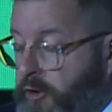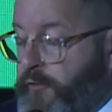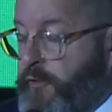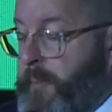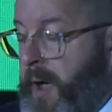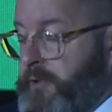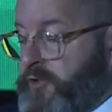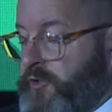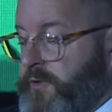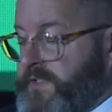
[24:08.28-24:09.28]
for
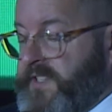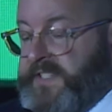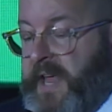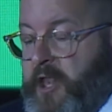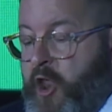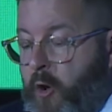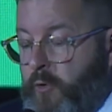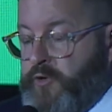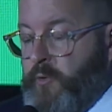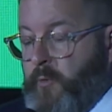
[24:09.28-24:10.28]
publishers to say no
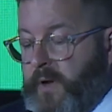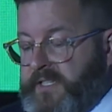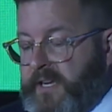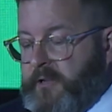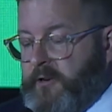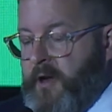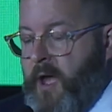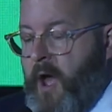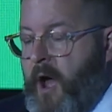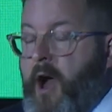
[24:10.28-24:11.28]
to a retailer
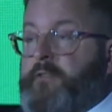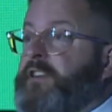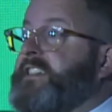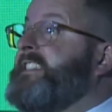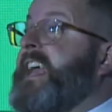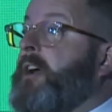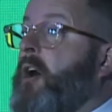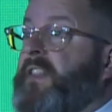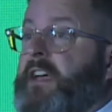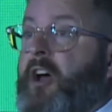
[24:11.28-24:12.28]
offering to take
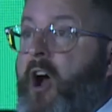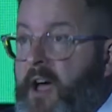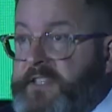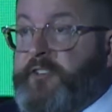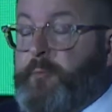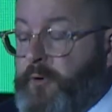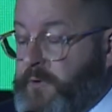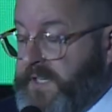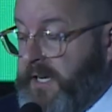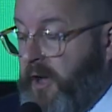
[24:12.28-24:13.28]
on the cost of
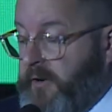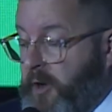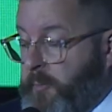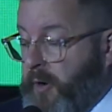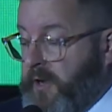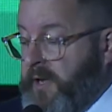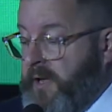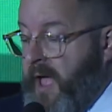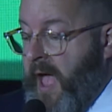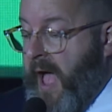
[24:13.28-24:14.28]
producing an audiobook
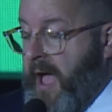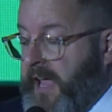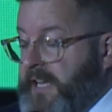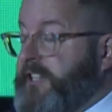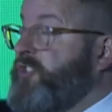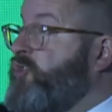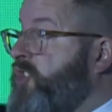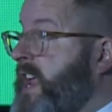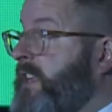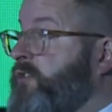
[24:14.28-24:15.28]
uh, in
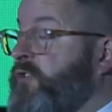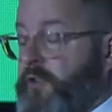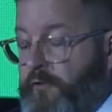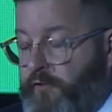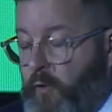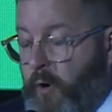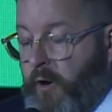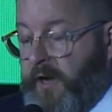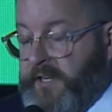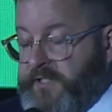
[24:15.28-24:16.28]
exchange for
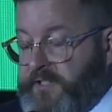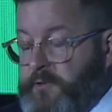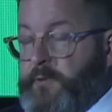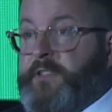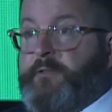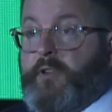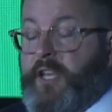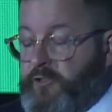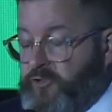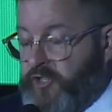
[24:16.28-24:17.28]
an exclusive
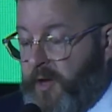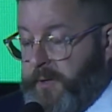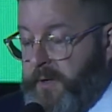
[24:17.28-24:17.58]
relationship.